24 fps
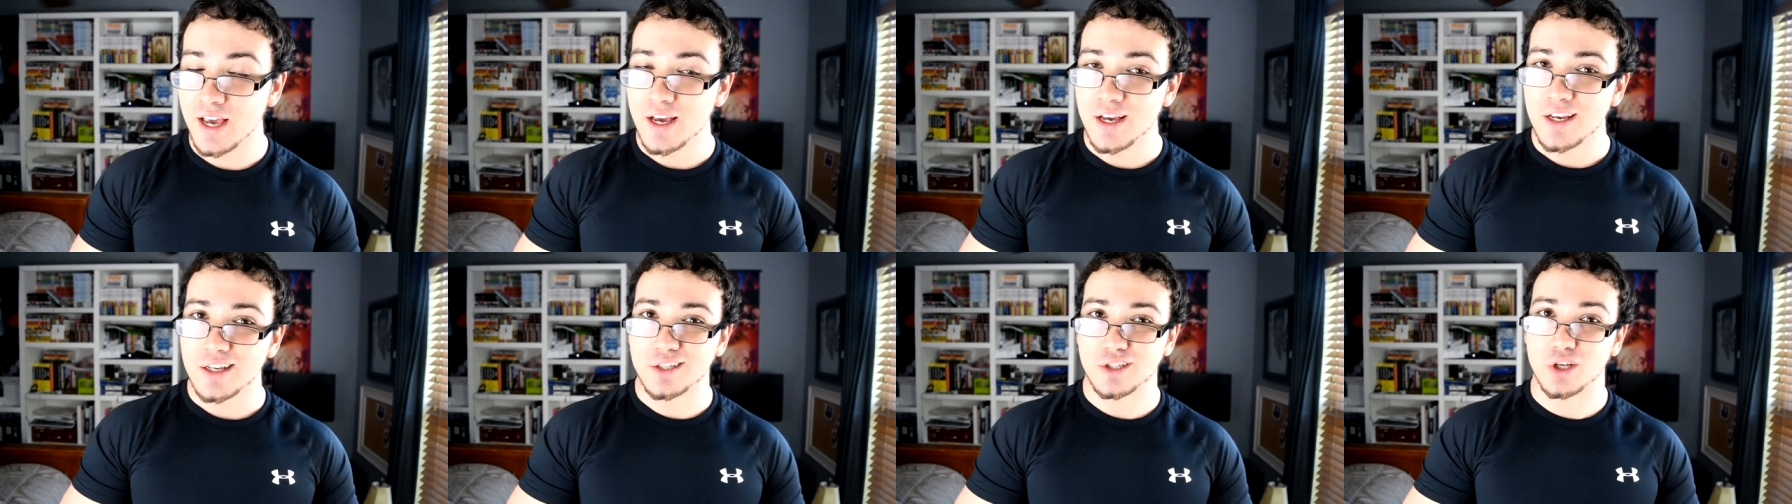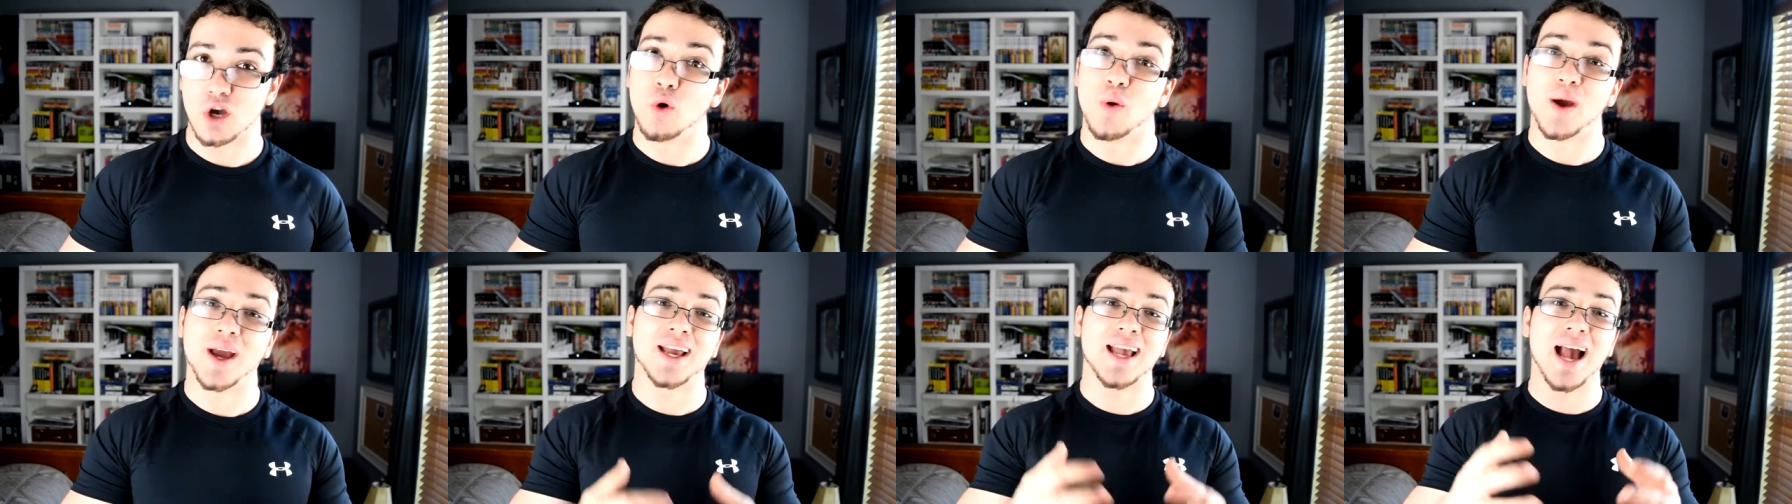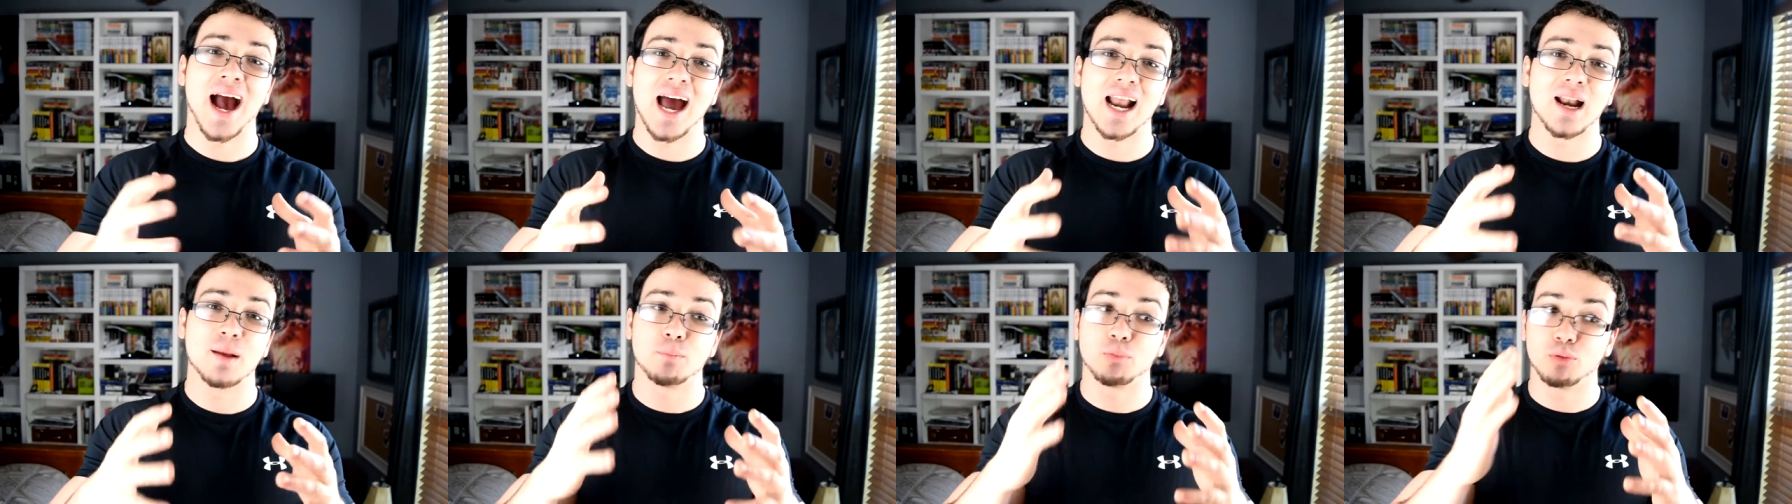so it
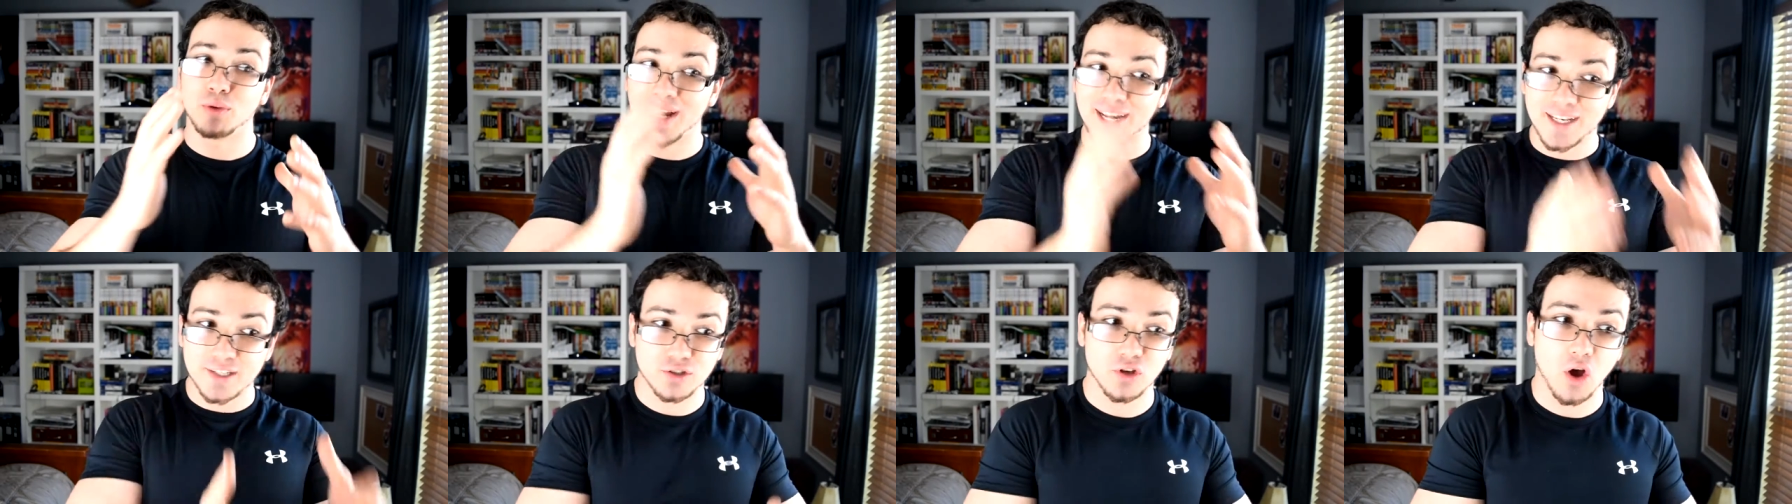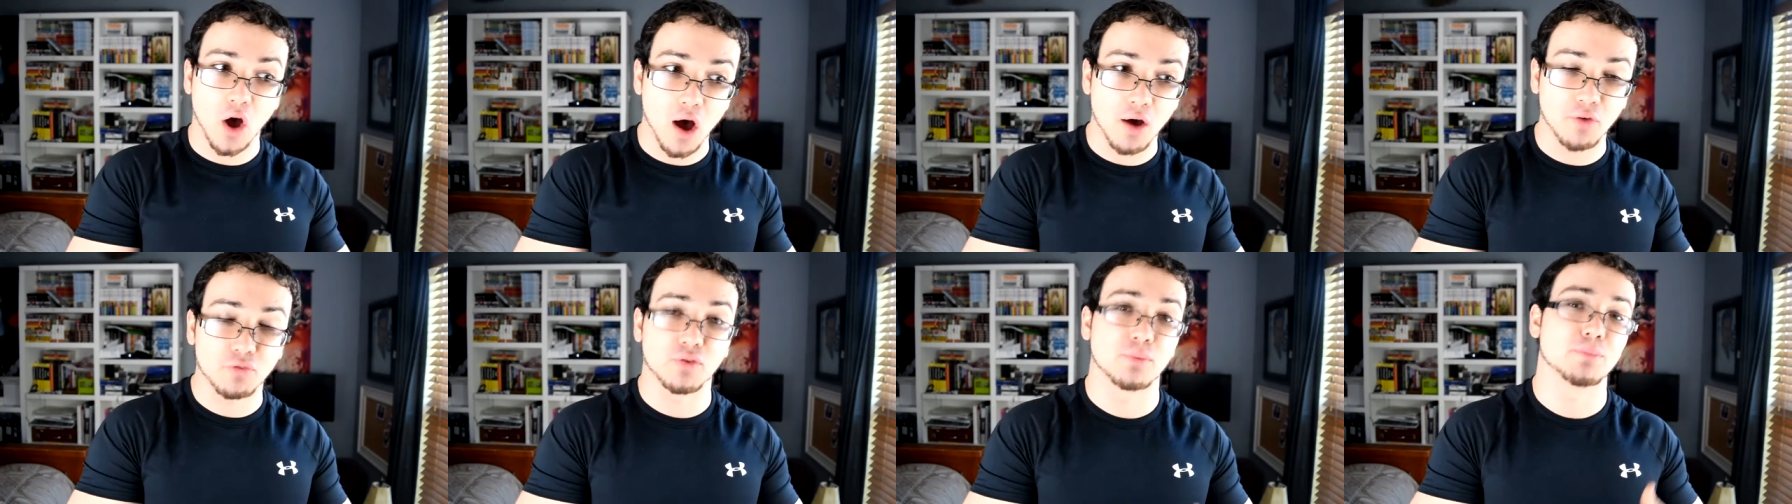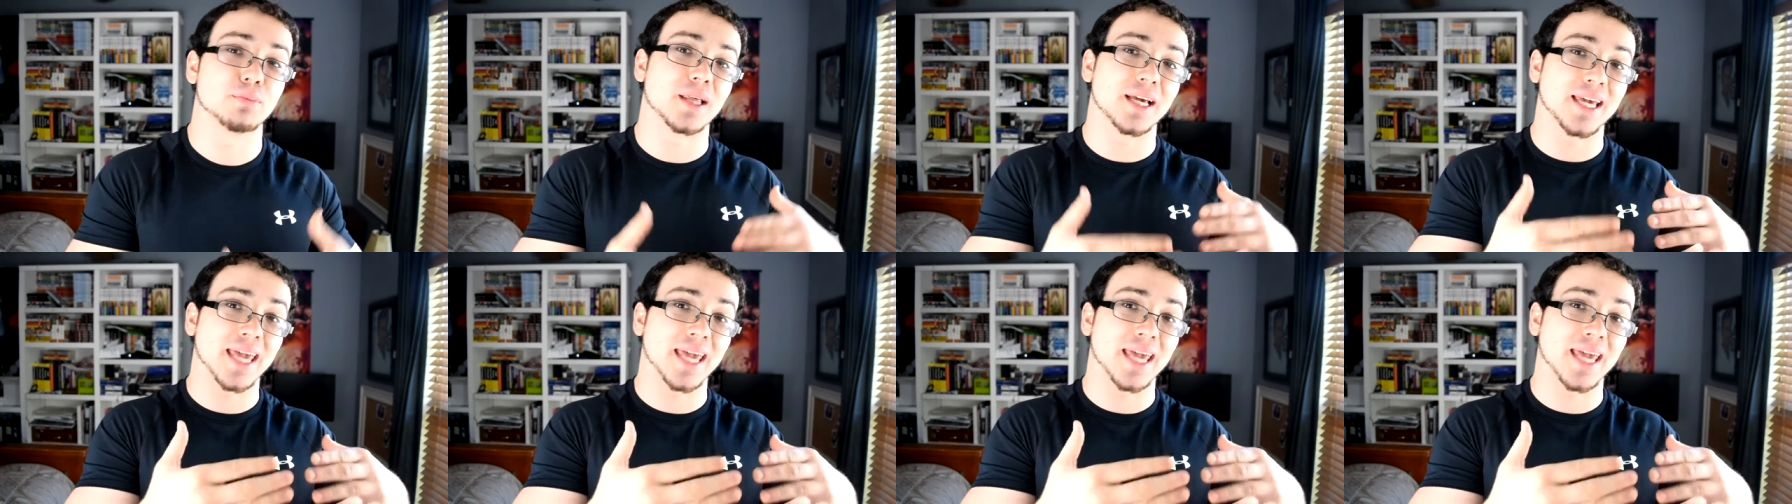kind of breaks off from the